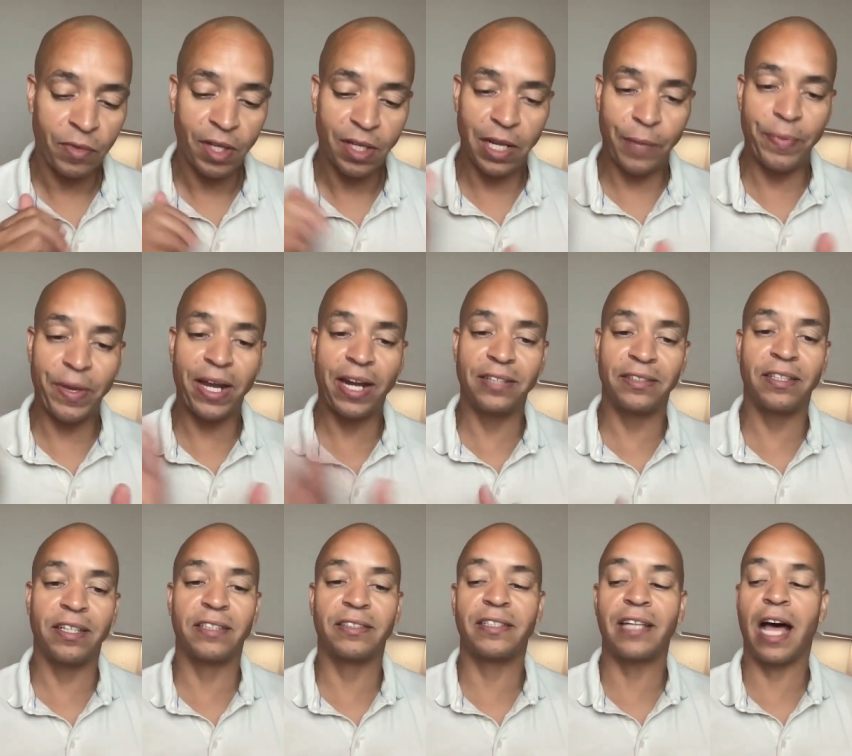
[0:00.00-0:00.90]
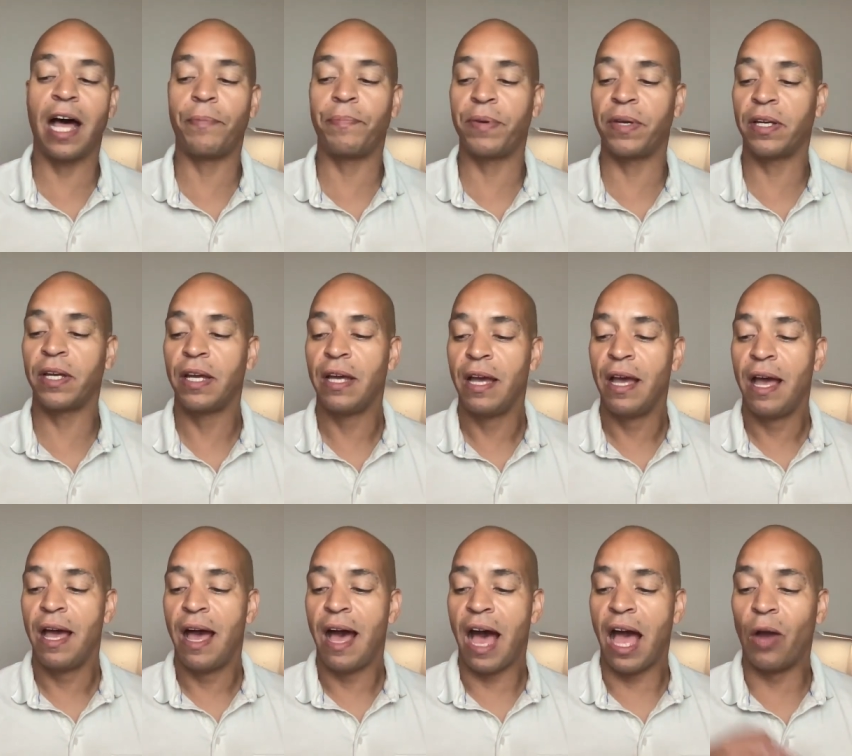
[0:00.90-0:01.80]
let me get into this topic.
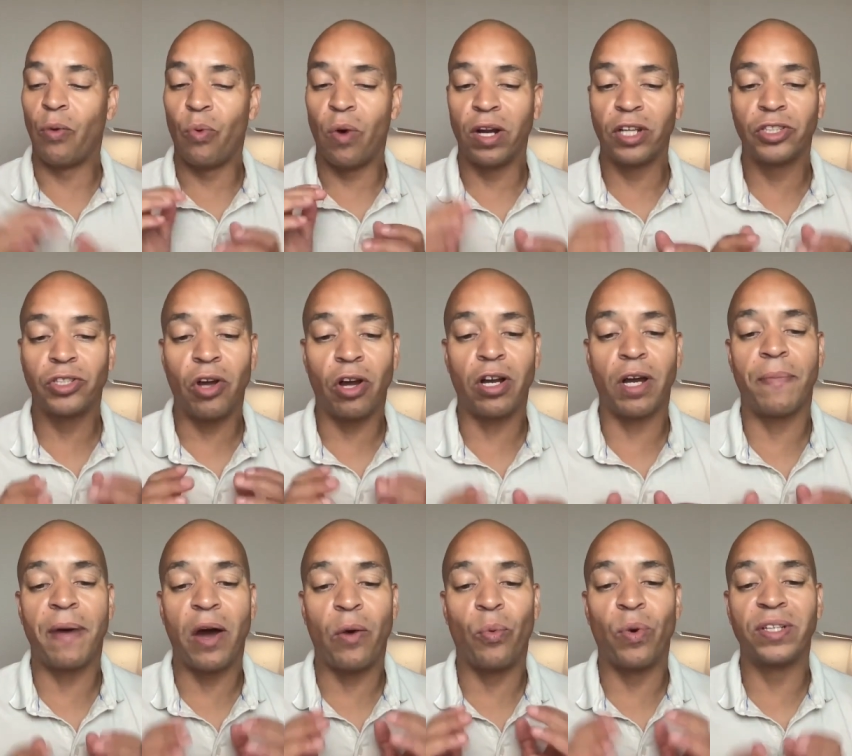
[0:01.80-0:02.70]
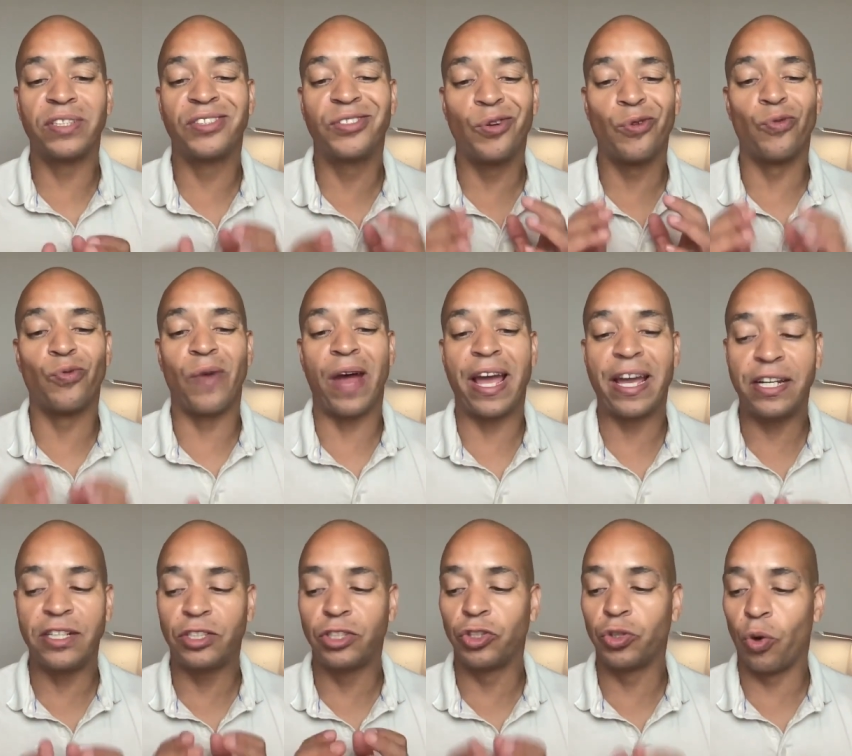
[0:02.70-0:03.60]
I want to talk about what's the
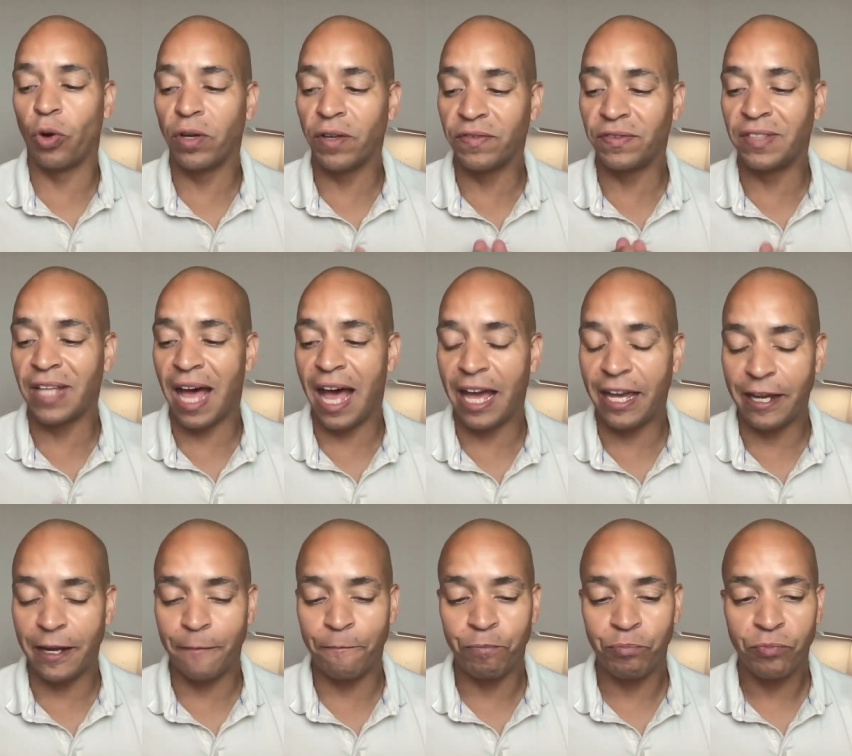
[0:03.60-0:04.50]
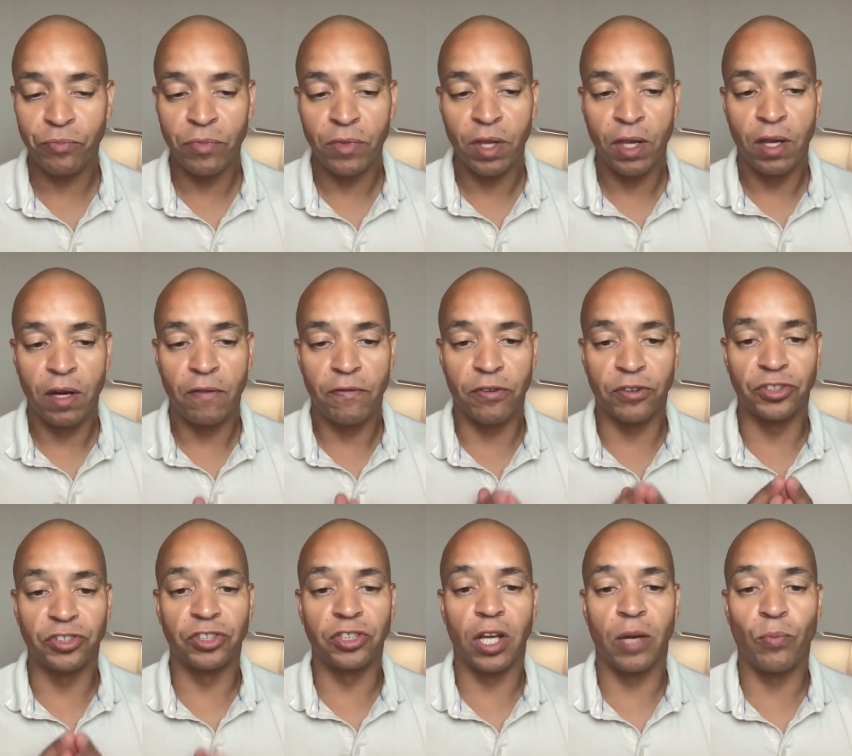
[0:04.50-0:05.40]
right sort of diet for
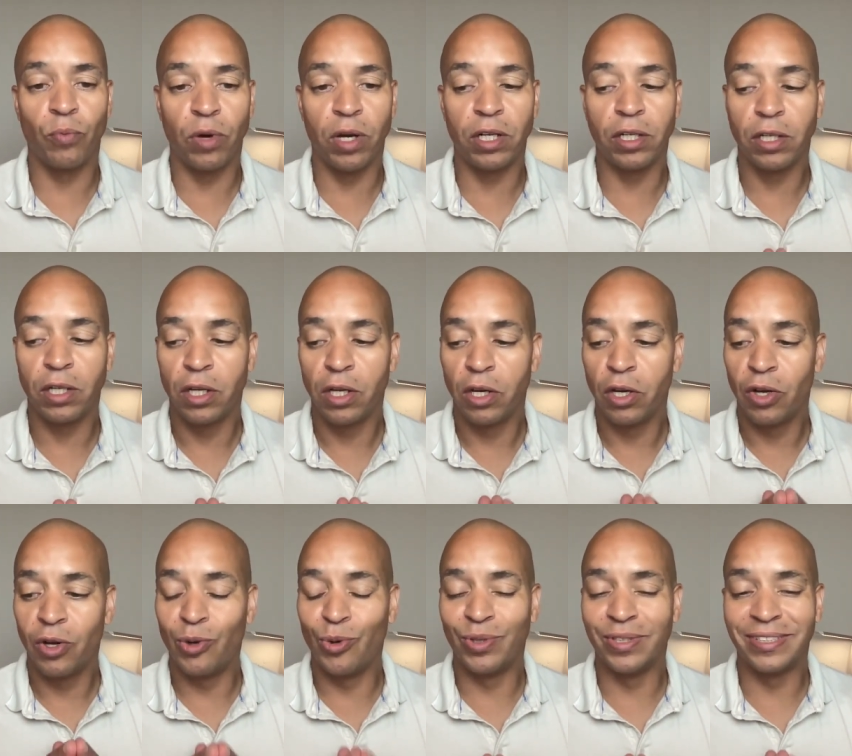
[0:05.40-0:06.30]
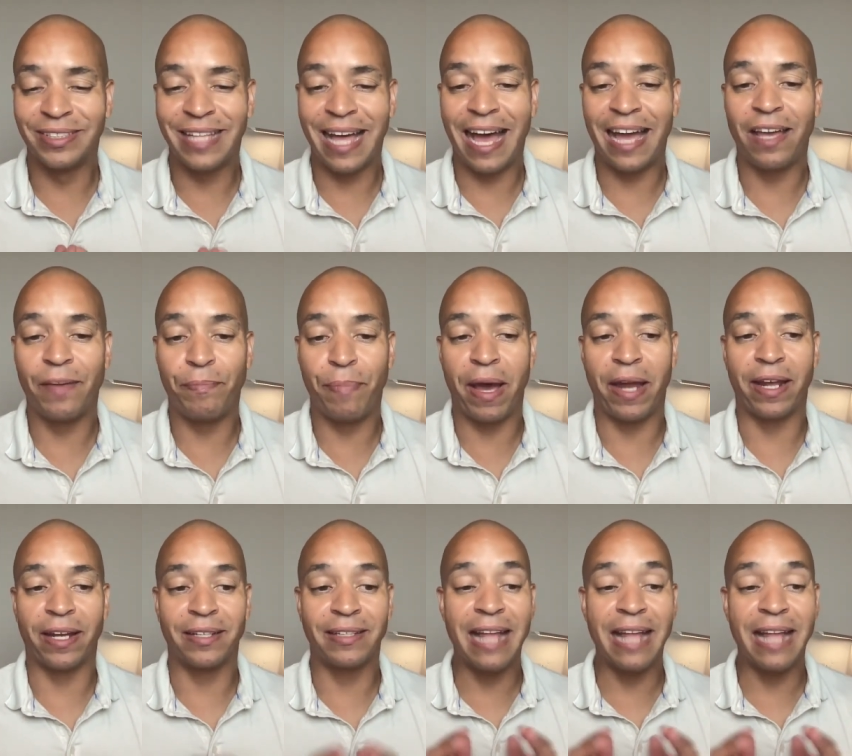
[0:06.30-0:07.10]
someone who is diabetic.